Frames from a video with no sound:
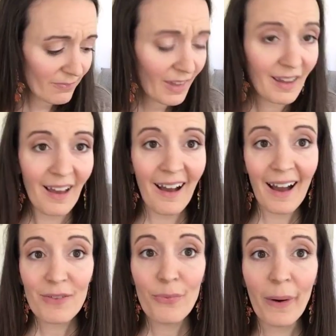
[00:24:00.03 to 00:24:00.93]

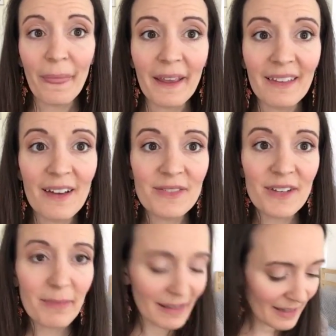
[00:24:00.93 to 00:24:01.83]
I have one thing left. I
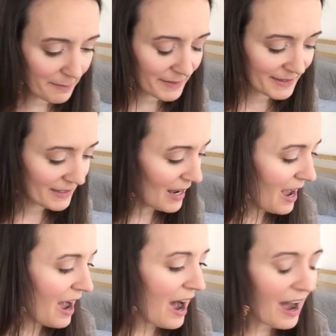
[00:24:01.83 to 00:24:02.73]
have my lips.
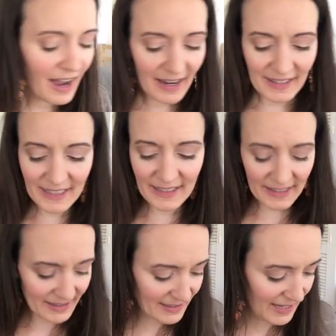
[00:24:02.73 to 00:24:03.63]
Since
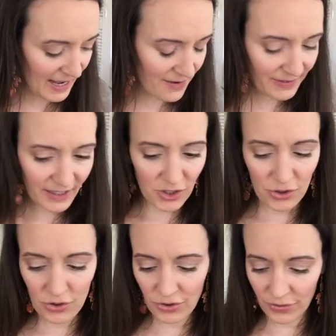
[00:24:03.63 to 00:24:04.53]
this is kind of like a
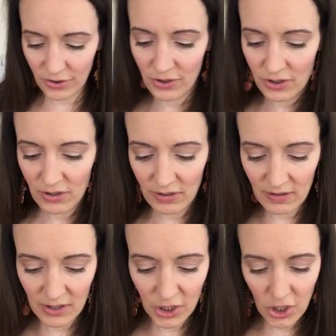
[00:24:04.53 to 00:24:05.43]
neutral
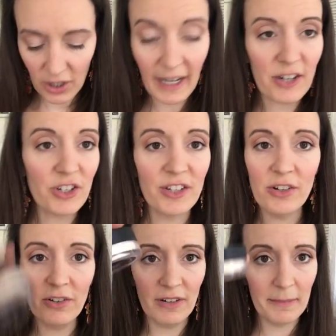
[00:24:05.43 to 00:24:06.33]
look, actually I
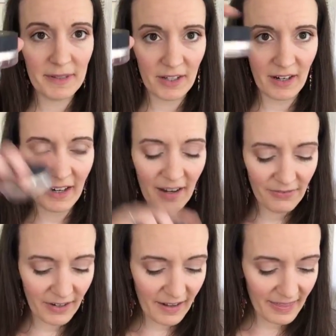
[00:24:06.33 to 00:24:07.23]
don't, I'm sorry, I
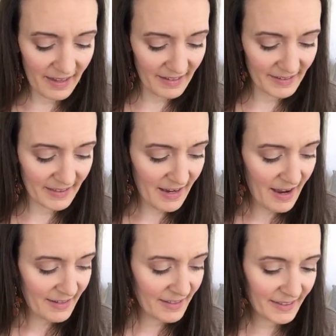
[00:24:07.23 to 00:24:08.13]
forgot this.
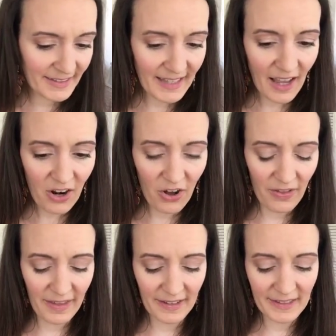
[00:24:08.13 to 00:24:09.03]
To set
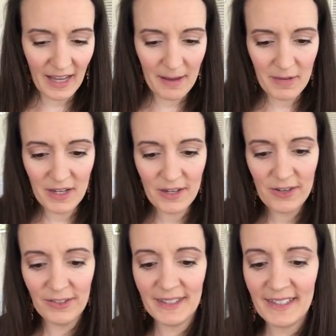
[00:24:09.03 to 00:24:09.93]
all this, I'm gonna
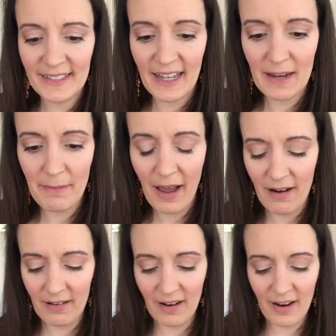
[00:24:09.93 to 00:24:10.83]
use the setting
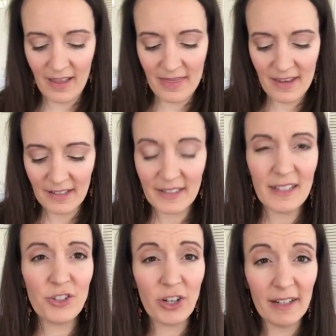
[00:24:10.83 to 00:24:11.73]
powder, and this
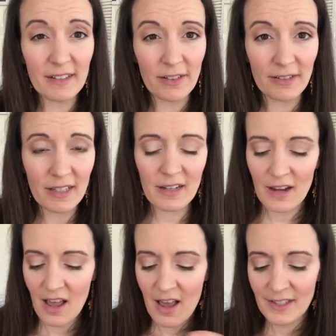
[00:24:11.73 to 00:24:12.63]
is translucent,
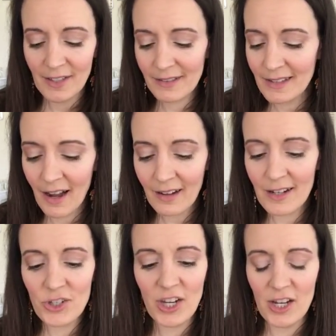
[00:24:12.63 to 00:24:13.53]
so it's not
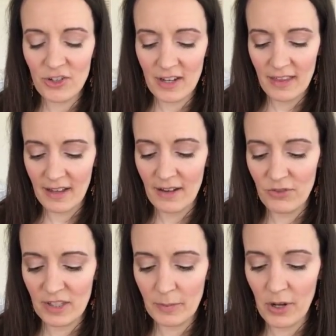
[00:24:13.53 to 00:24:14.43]
gonna change anything I've
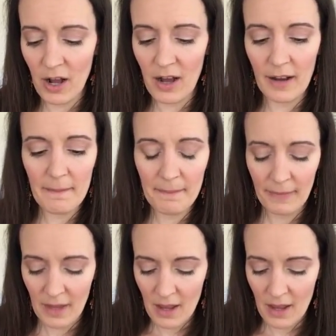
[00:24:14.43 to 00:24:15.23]
just put on,